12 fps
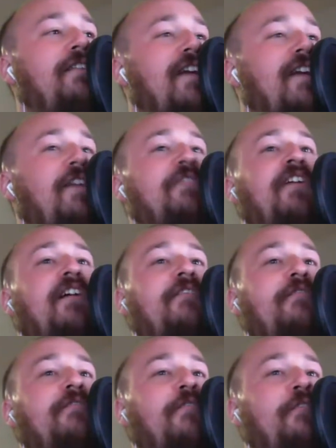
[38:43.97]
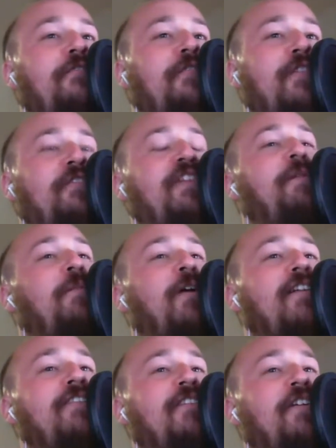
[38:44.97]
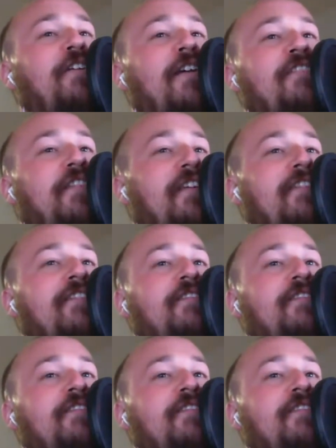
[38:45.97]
Delta for $15 on Craigslist.